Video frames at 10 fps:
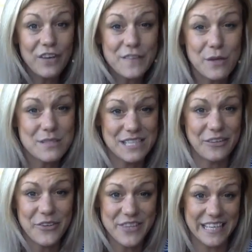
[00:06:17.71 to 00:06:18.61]
of those
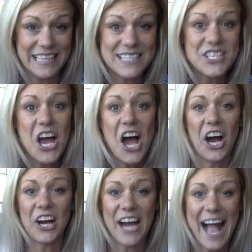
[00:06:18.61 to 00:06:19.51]
little things
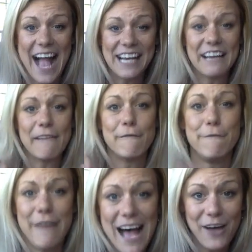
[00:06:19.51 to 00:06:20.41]
are adding
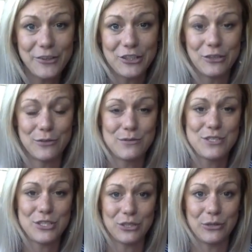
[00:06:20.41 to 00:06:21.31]
value
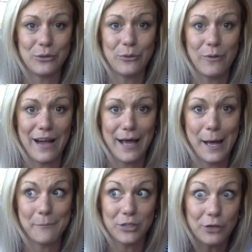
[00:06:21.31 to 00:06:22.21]
to
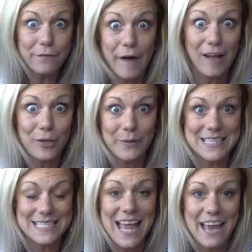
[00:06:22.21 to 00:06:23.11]
your
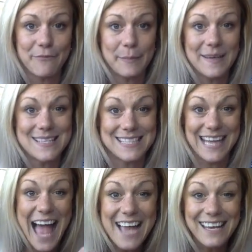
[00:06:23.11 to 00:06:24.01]
following's life, because
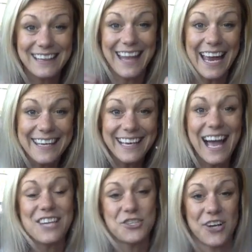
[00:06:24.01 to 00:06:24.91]
like
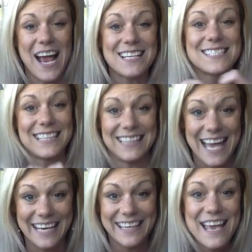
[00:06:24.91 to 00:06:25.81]
attracts
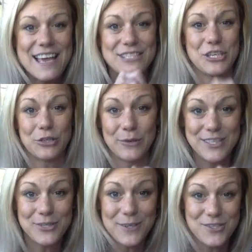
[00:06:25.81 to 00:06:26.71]
like. So you're
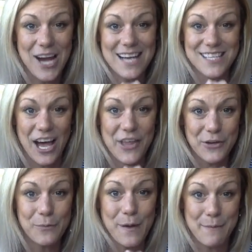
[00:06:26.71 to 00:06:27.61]
going to attract
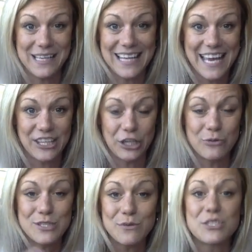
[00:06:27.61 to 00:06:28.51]
other women like
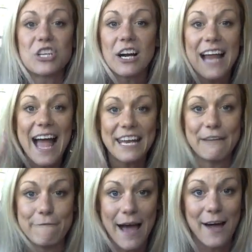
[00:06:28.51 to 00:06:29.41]
you, so start
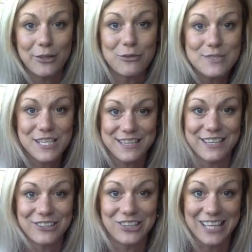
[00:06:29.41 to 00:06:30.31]
adding value to
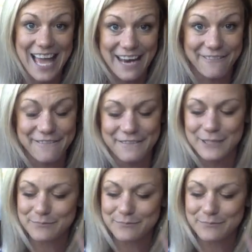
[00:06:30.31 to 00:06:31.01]
their life.